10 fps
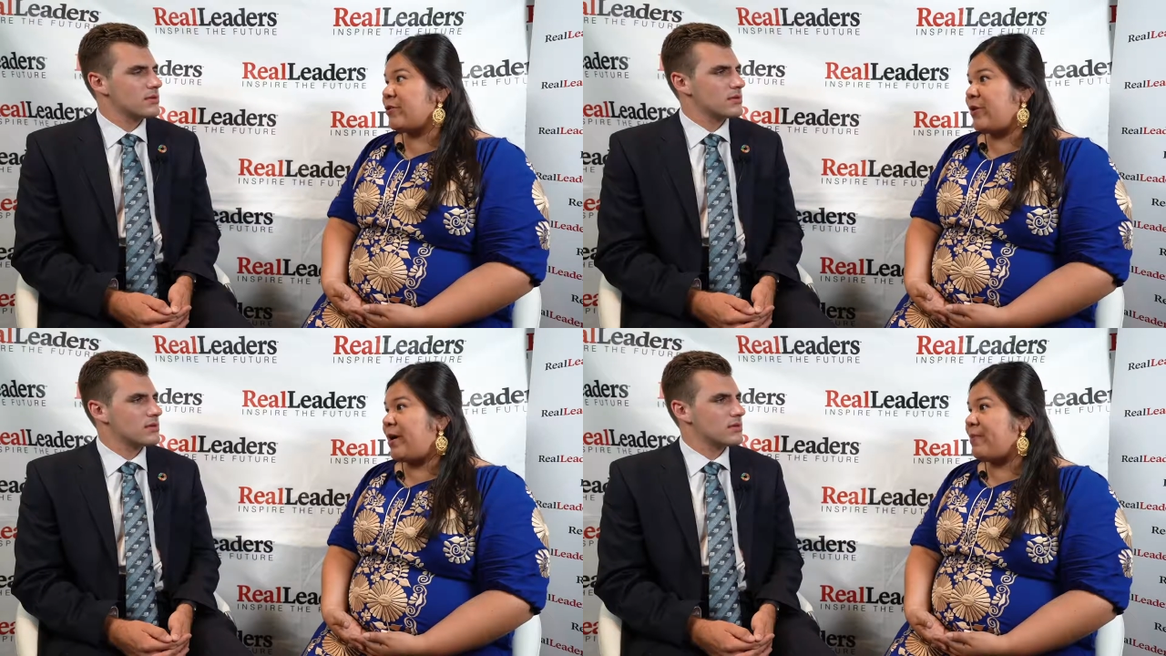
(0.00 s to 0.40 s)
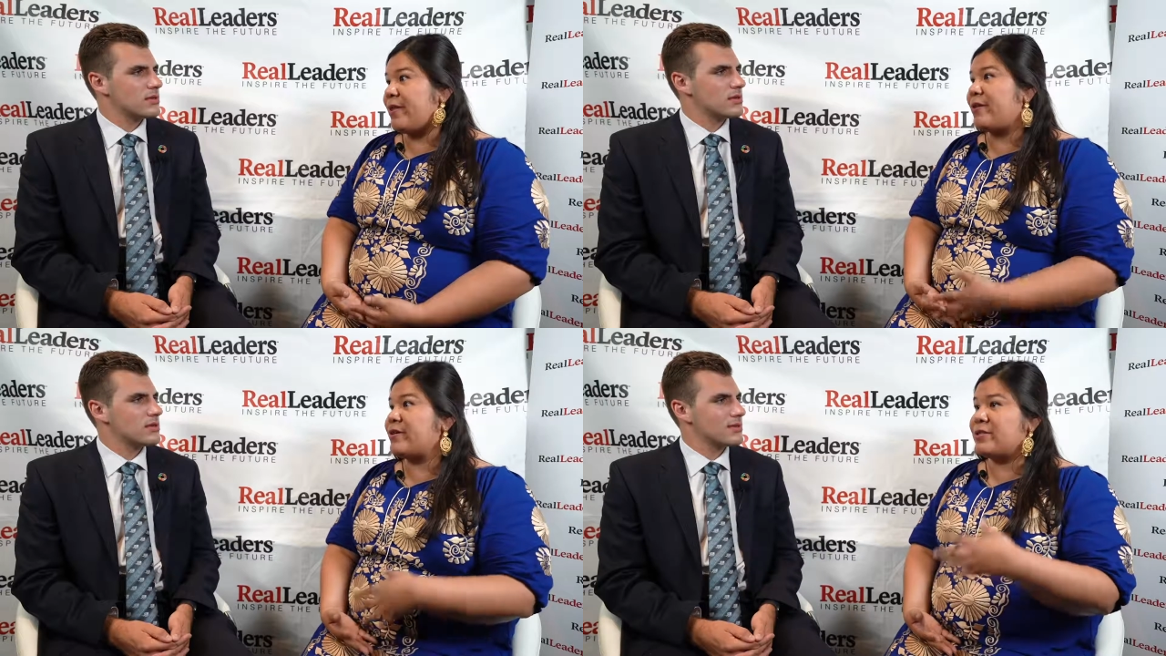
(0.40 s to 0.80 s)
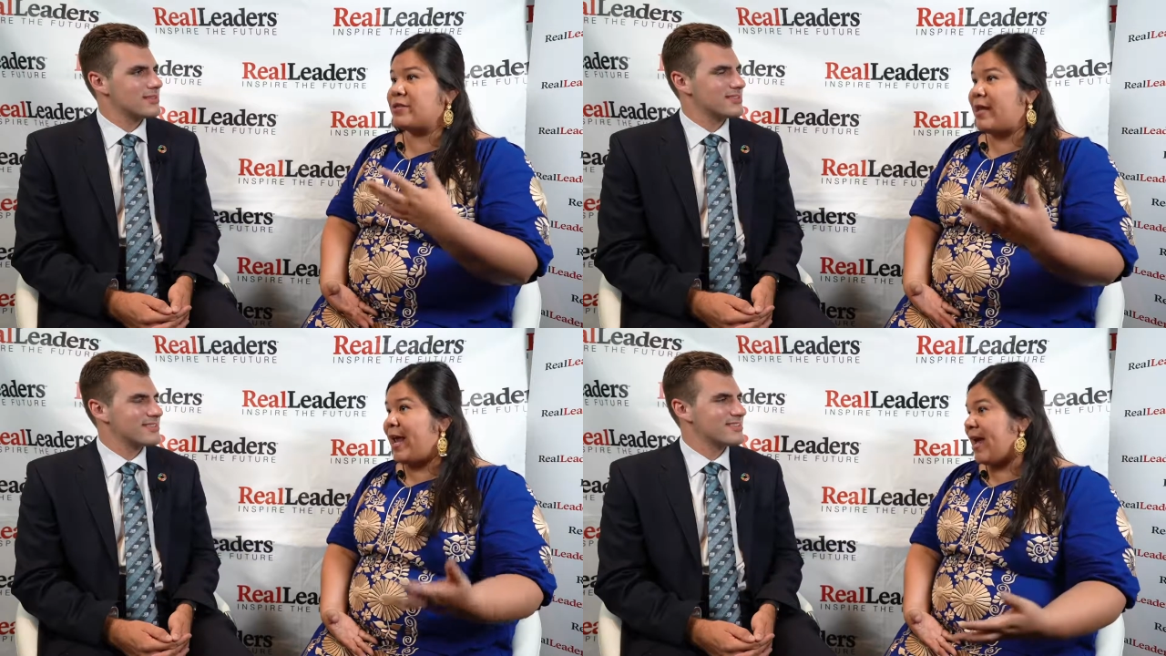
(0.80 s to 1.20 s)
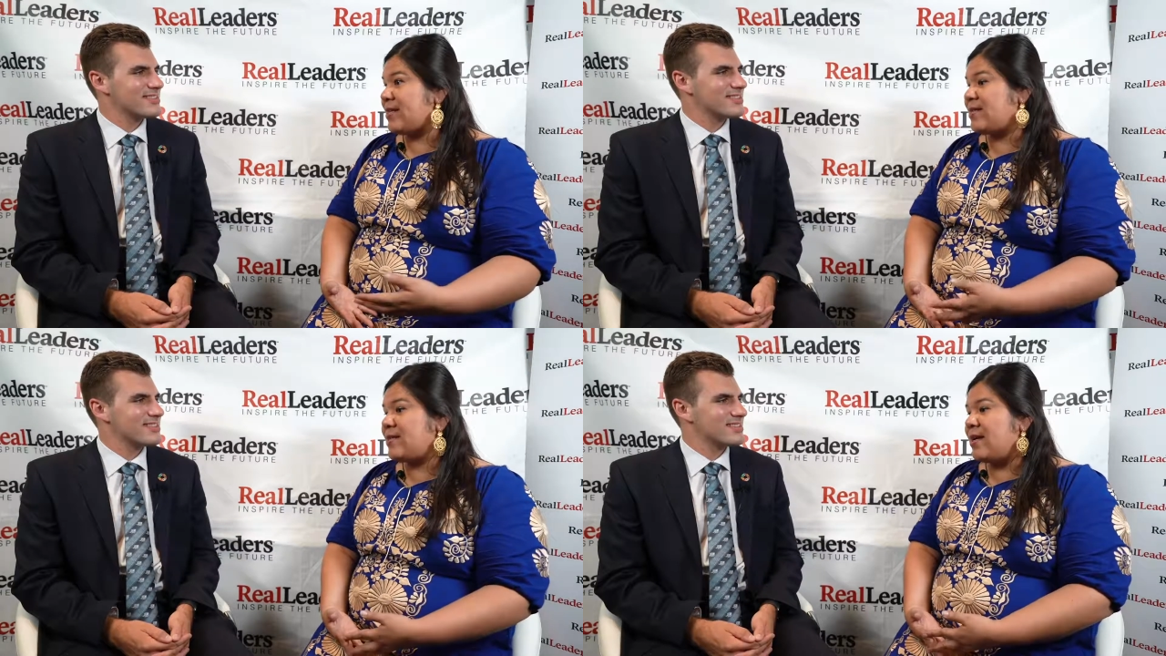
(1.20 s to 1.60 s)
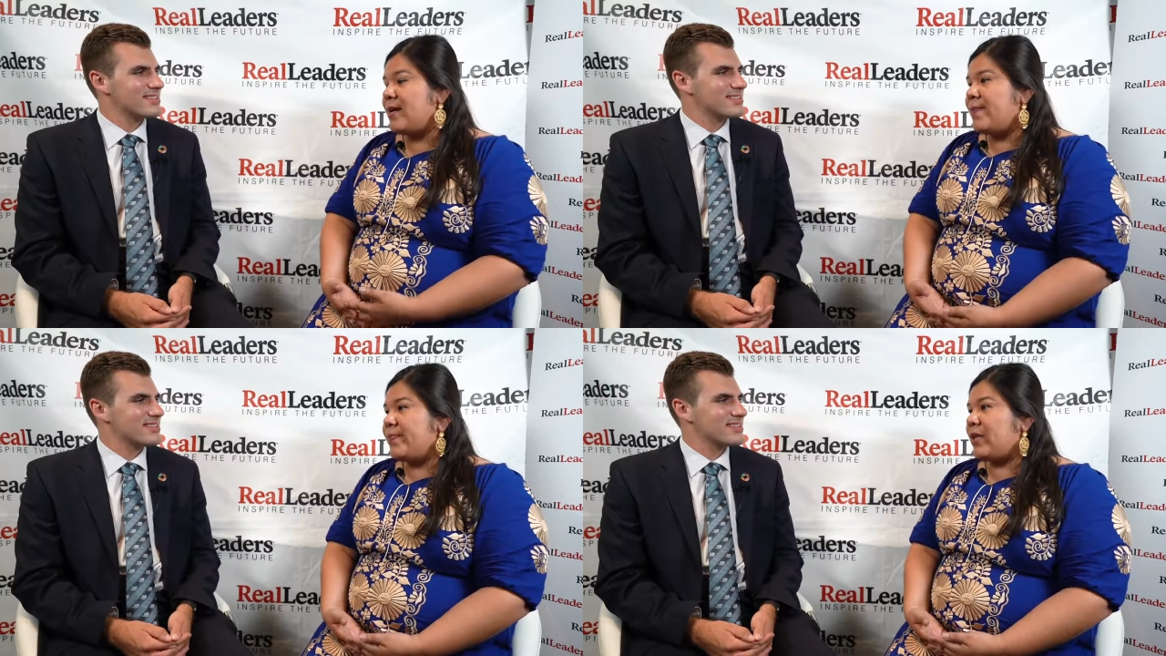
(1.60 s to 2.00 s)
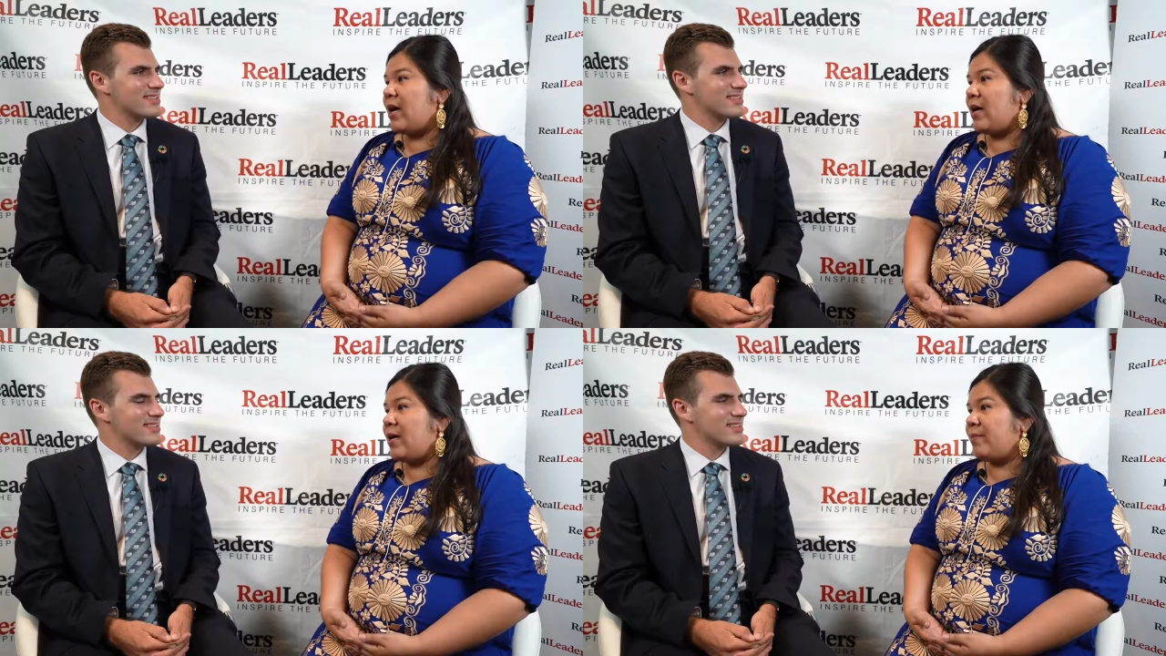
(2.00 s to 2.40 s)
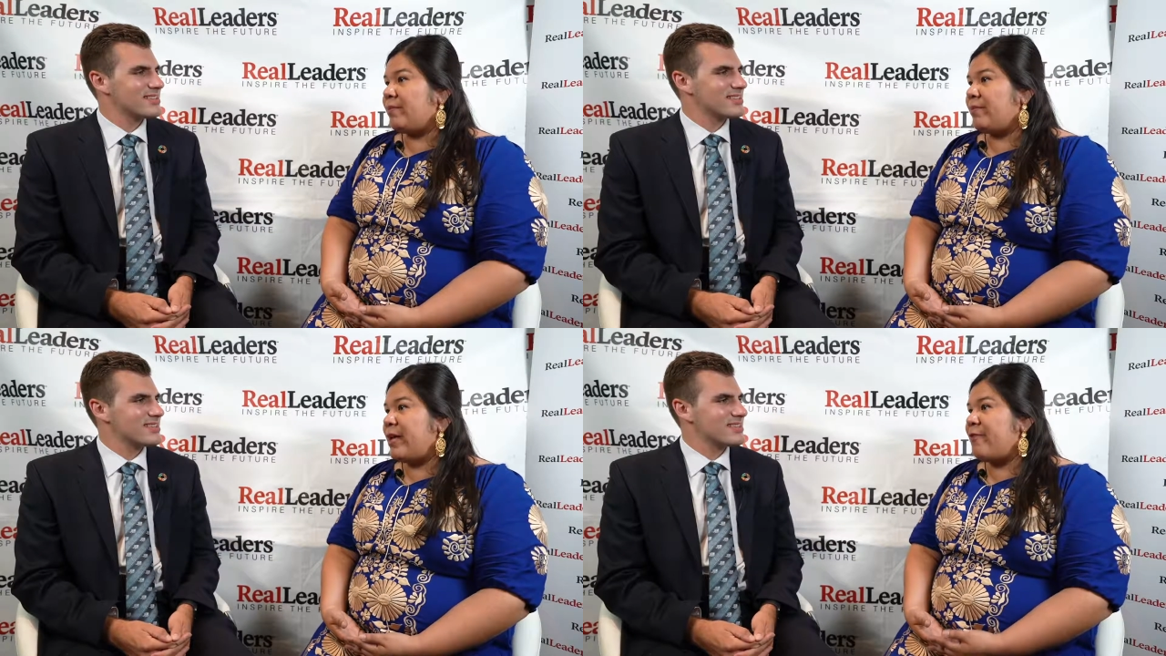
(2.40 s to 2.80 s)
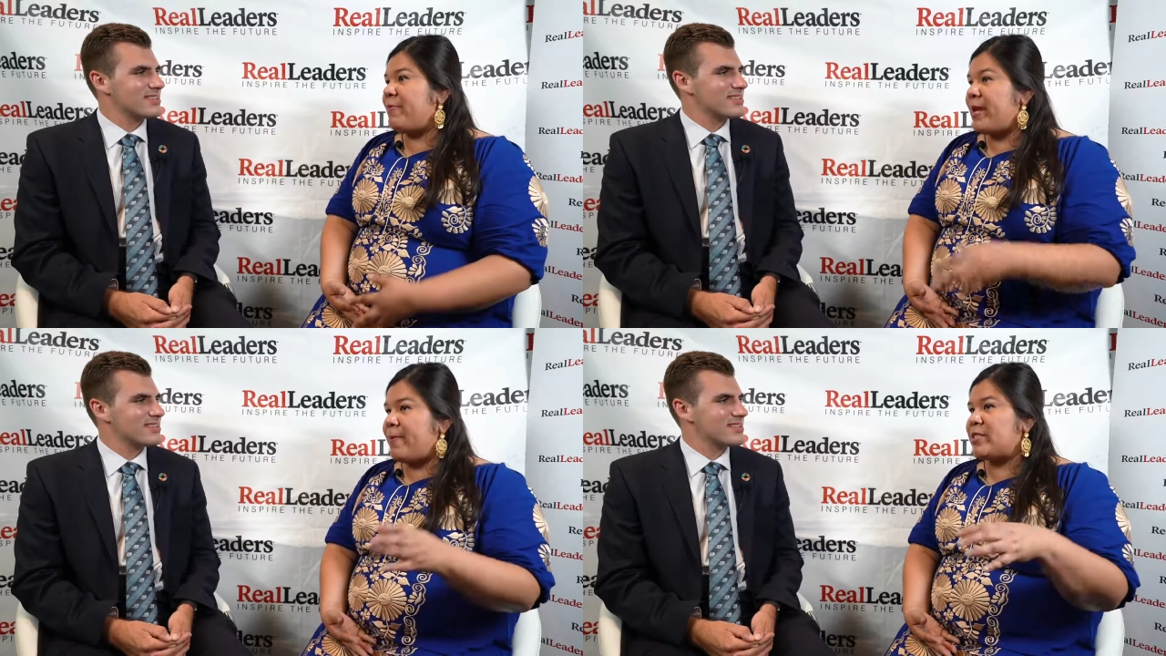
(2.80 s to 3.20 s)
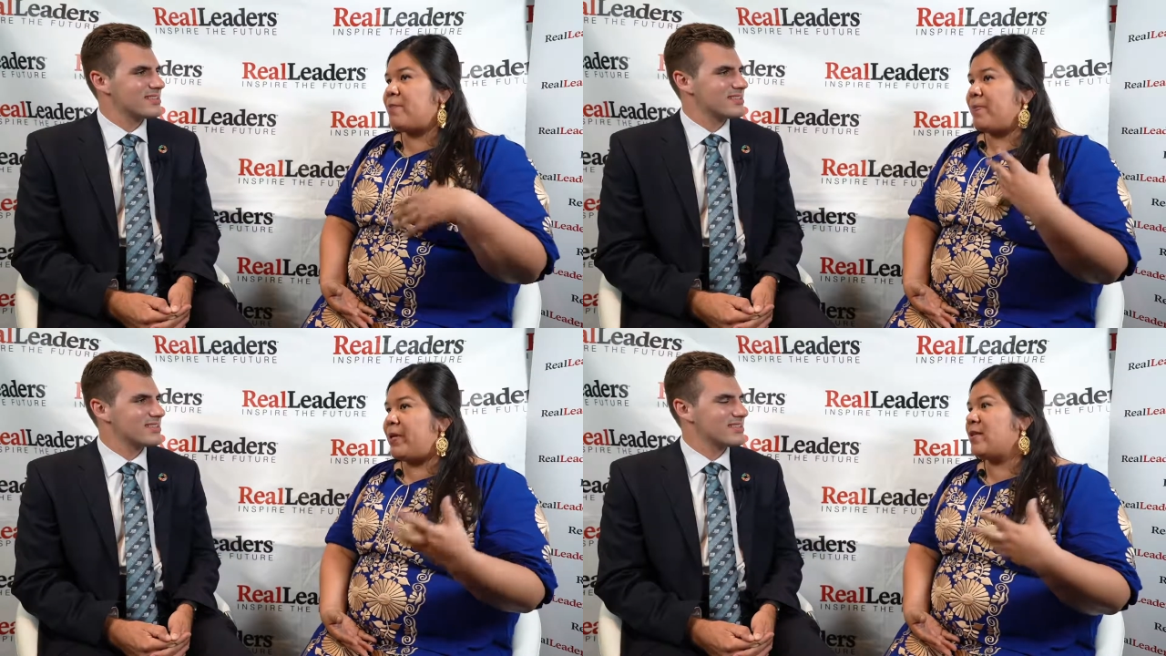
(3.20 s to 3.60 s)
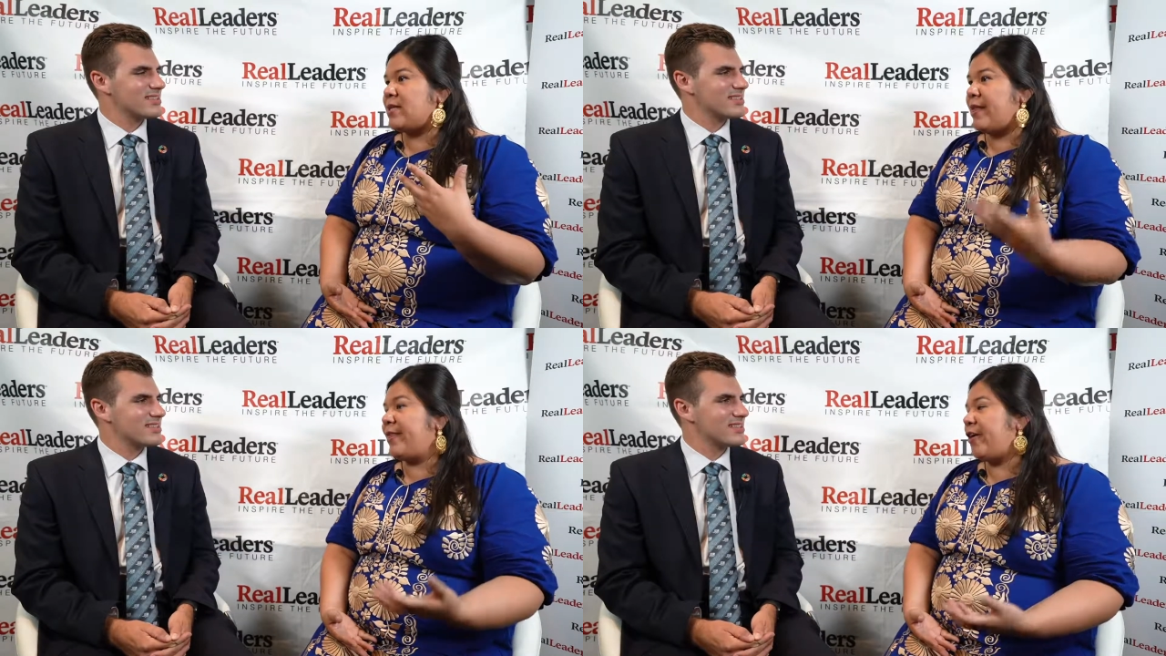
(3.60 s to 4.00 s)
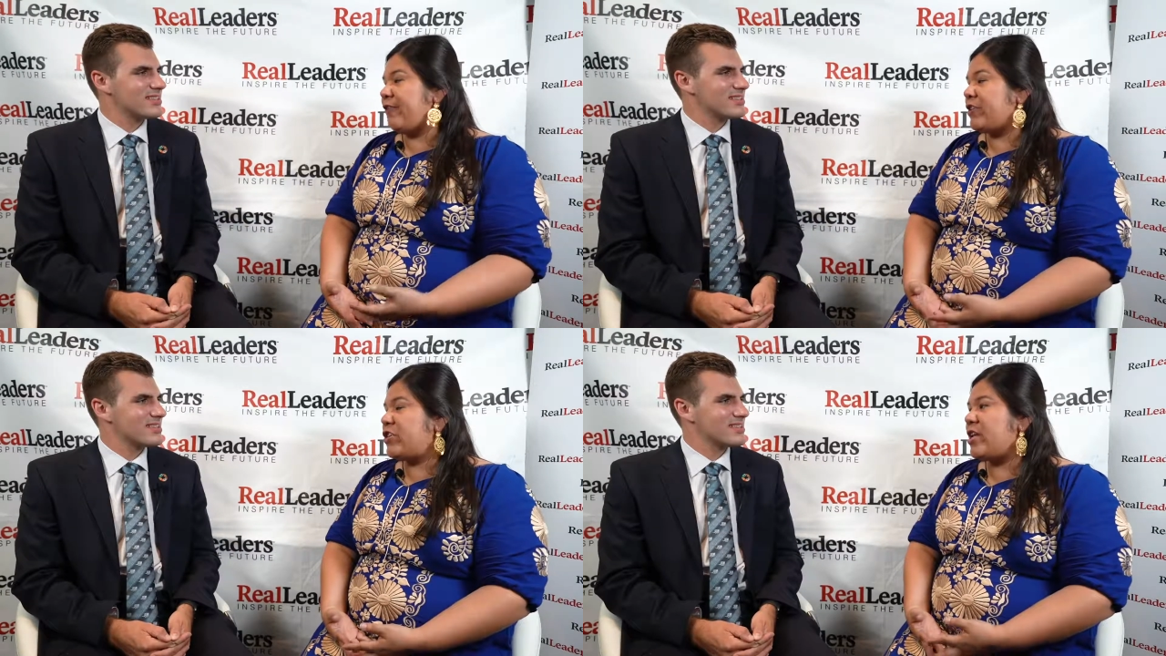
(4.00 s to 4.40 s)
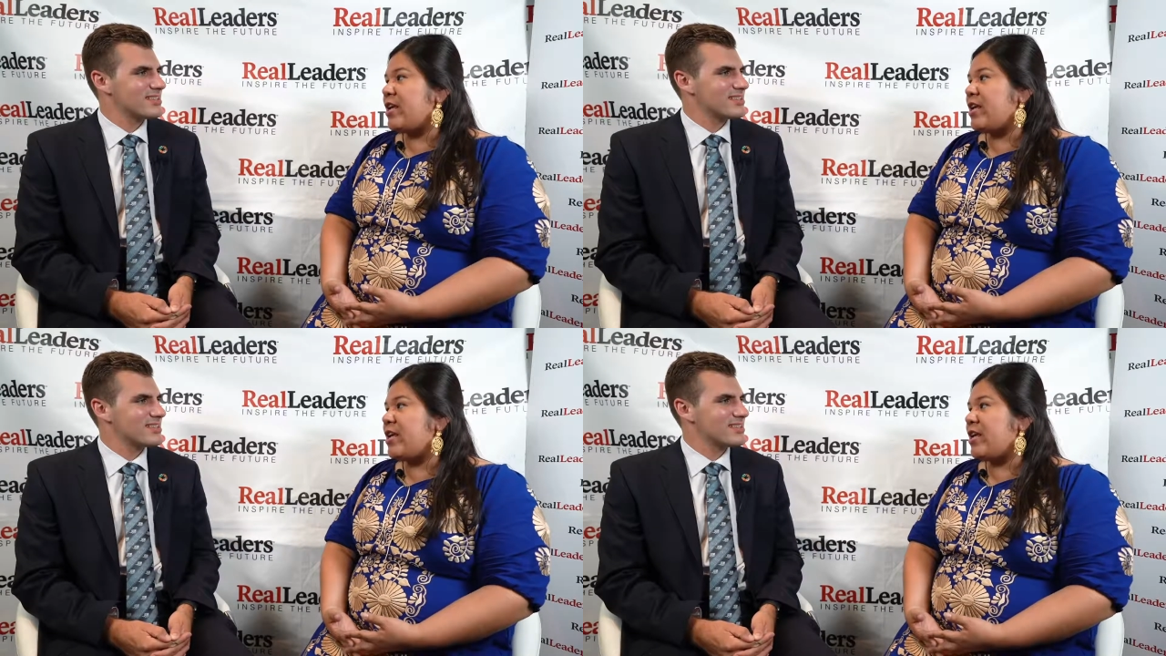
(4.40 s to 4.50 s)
Speaker 1: and grandmothers and aunts um, and have been able to build on their vision.